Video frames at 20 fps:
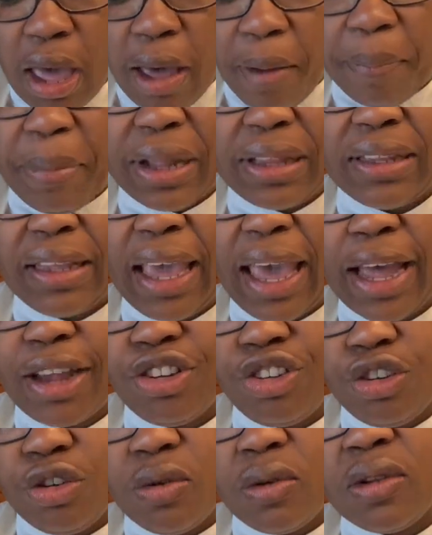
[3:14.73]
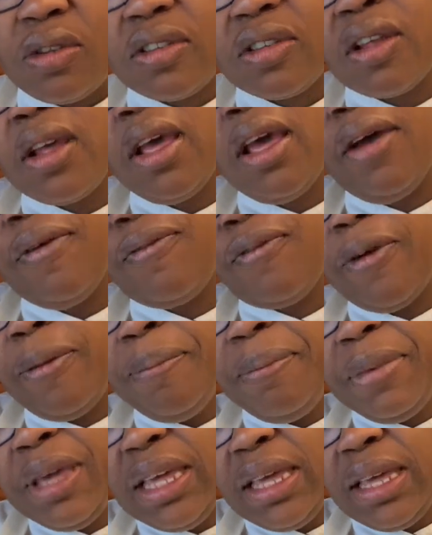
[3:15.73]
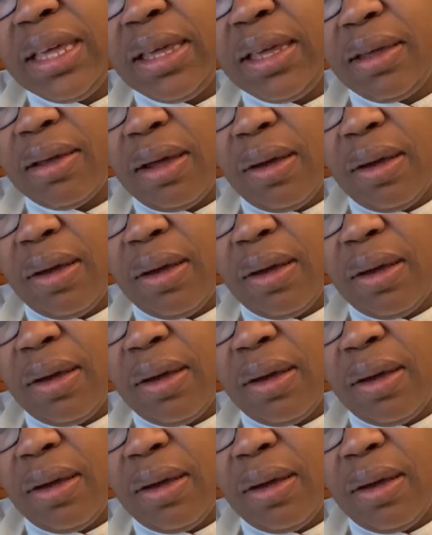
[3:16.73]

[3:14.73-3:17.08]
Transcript: But cashews, for me,